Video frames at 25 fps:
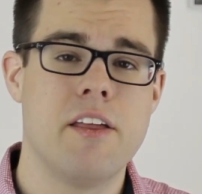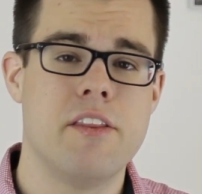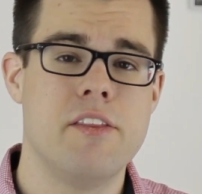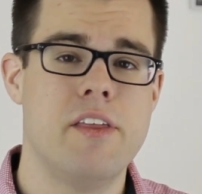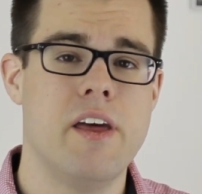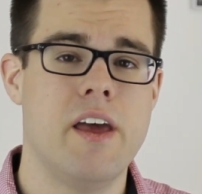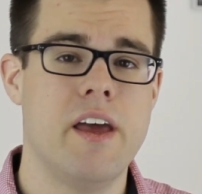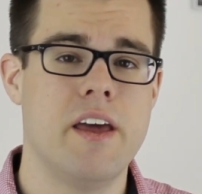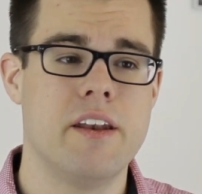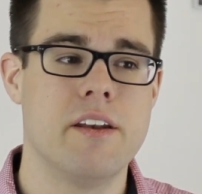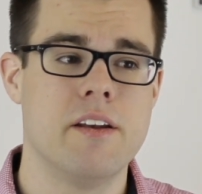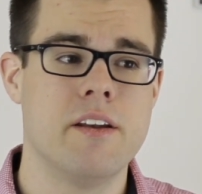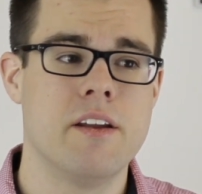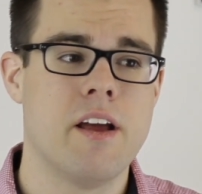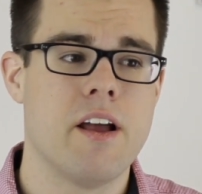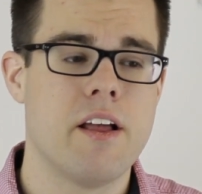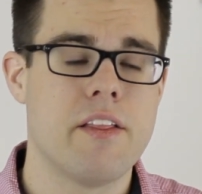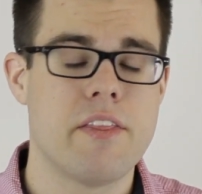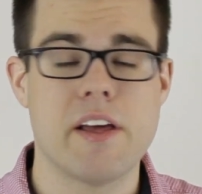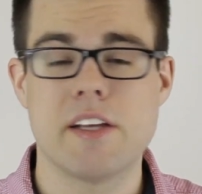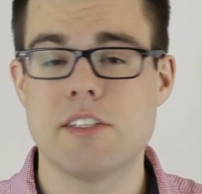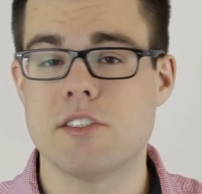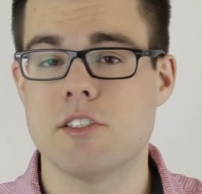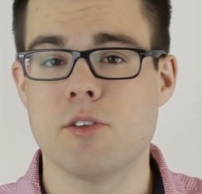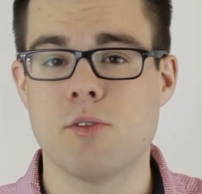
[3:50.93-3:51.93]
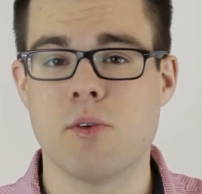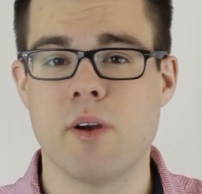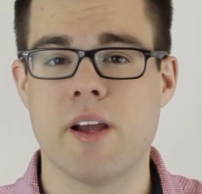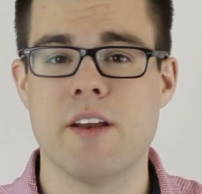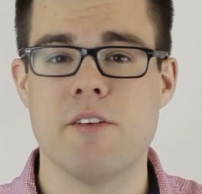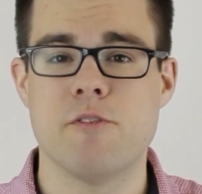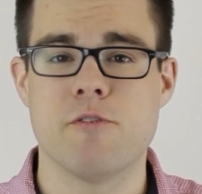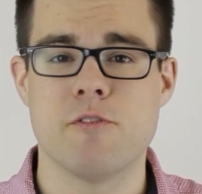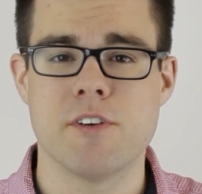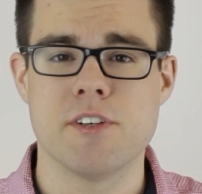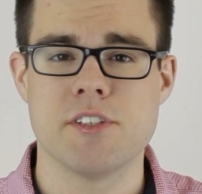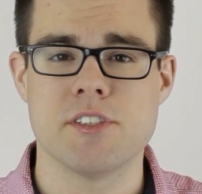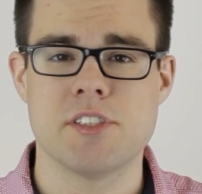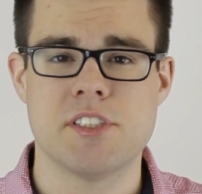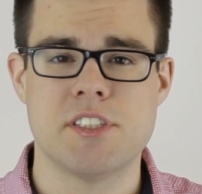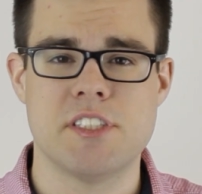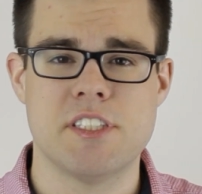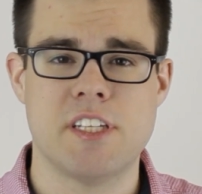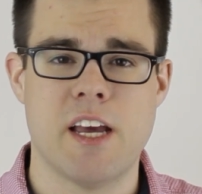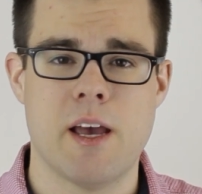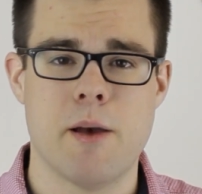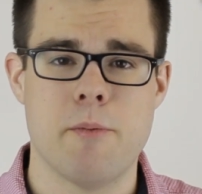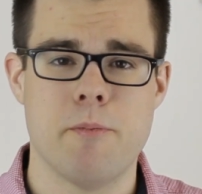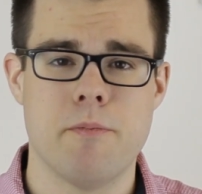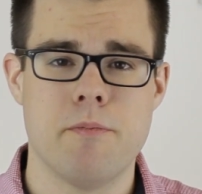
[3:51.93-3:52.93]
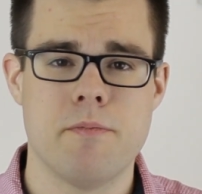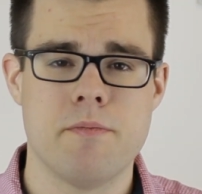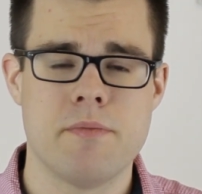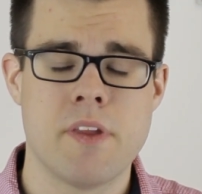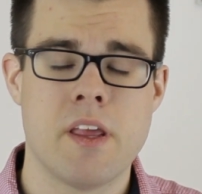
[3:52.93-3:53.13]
then that's a great first step.